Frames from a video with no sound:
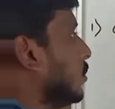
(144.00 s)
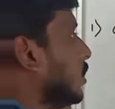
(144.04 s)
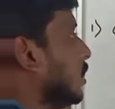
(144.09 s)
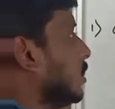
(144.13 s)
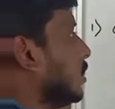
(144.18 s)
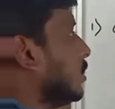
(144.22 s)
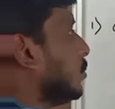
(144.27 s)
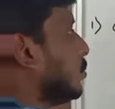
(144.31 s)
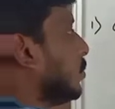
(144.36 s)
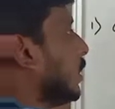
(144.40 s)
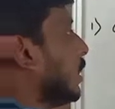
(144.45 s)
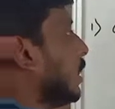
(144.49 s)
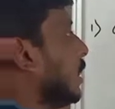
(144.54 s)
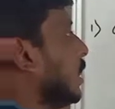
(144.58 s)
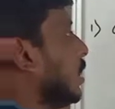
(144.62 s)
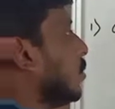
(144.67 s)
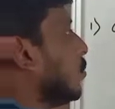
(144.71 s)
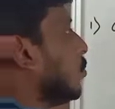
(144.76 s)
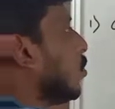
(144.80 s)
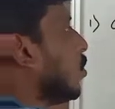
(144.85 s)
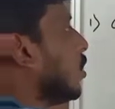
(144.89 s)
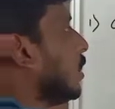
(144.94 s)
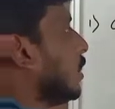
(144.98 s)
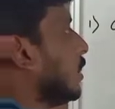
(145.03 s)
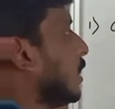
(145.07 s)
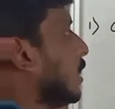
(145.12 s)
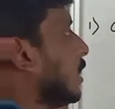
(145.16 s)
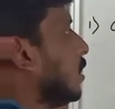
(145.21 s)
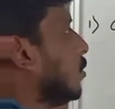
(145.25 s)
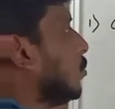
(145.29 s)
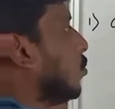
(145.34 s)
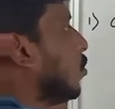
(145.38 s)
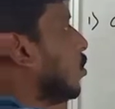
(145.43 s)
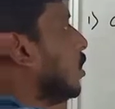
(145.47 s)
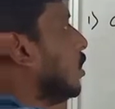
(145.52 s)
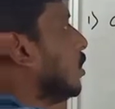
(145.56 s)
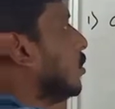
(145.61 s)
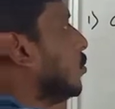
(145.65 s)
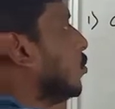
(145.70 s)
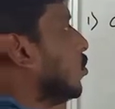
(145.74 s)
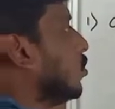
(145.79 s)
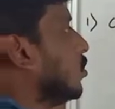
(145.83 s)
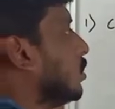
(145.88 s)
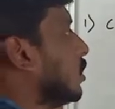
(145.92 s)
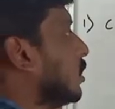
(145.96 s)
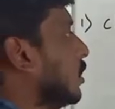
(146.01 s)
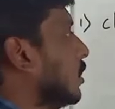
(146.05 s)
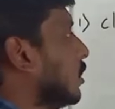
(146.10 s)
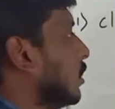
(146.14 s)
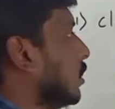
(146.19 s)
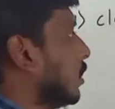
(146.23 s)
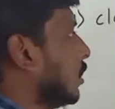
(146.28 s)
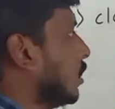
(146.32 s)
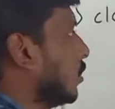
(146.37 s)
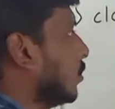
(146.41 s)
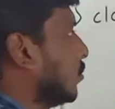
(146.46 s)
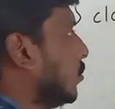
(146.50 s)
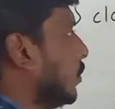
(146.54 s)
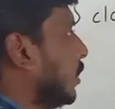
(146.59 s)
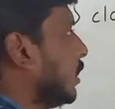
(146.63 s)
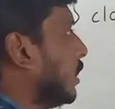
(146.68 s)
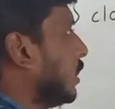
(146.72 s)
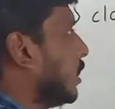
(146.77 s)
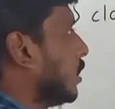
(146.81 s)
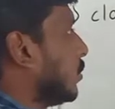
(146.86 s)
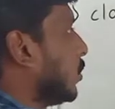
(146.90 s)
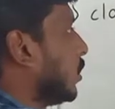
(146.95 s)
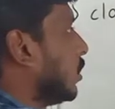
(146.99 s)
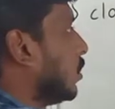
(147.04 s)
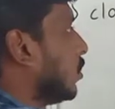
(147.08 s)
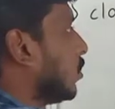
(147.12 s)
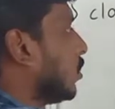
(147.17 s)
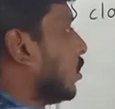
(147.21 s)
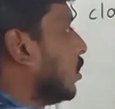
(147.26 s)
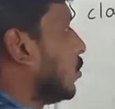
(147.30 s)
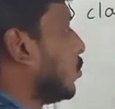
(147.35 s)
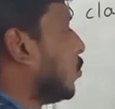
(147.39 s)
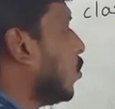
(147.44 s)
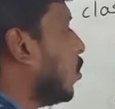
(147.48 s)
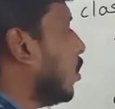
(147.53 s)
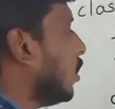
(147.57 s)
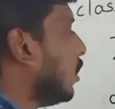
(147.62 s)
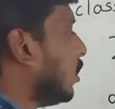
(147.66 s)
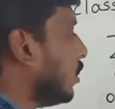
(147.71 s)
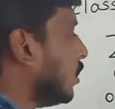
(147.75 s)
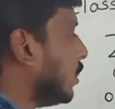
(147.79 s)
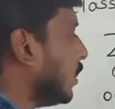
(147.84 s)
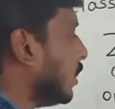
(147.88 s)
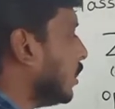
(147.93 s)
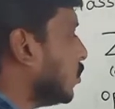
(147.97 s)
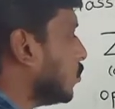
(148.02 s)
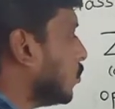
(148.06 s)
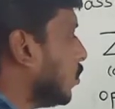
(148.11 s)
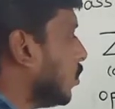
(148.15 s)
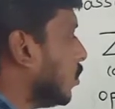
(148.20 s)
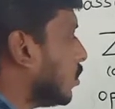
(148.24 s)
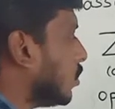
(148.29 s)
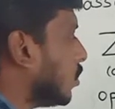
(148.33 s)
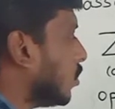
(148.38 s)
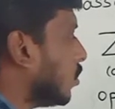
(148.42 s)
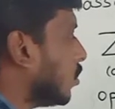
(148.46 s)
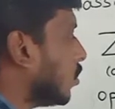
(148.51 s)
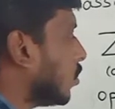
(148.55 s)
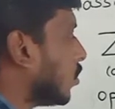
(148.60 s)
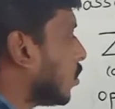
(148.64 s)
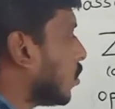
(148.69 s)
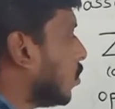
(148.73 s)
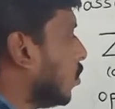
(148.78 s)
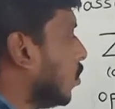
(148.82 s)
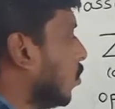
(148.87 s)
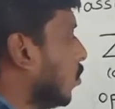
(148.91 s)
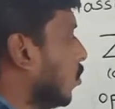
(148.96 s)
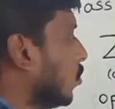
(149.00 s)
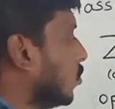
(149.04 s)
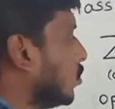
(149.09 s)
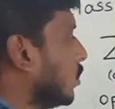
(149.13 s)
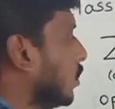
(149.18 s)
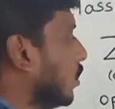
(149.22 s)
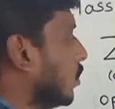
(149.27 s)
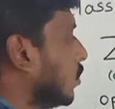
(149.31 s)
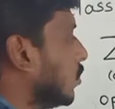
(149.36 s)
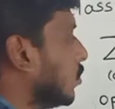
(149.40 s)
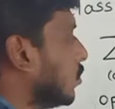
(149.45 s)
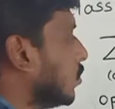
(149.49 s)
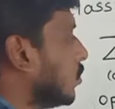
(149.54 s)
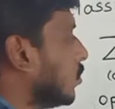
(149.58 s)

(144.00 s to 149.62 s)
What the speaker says: means beginning point and end point both are meet at a particular point. It is what? Closed.